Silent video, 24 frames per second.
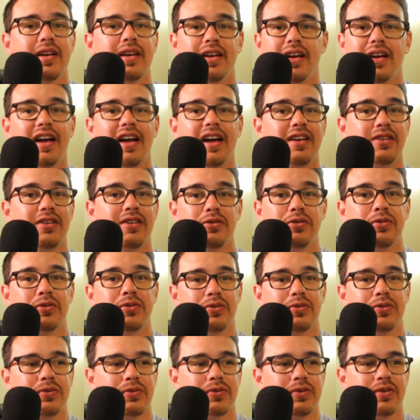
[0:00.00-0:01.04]
a
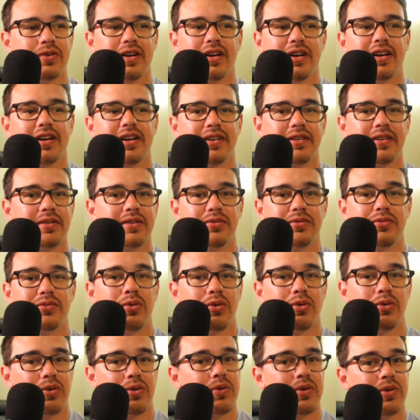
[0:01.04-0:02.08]
new uh,
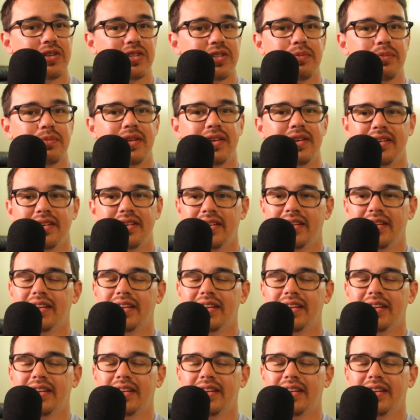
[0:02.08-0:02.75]
four horsemen